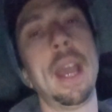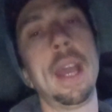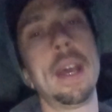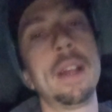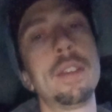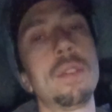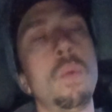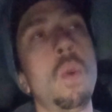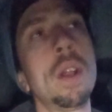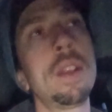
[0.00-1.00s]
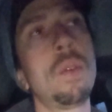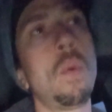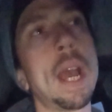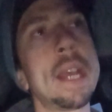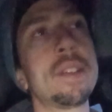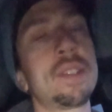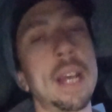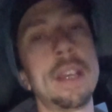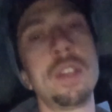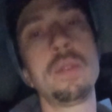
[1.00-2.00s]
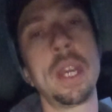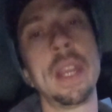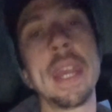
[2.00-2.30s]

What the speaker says: And one of the ways that you can